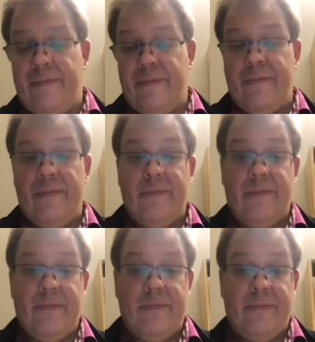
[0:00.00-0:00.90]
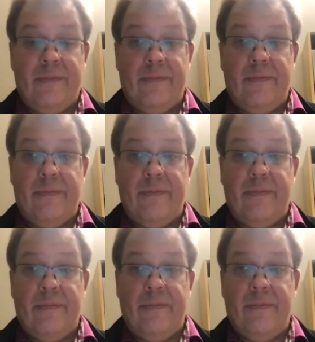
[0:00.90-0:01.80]

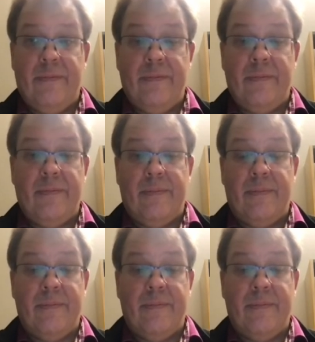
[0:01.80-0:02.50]
(no one is talking)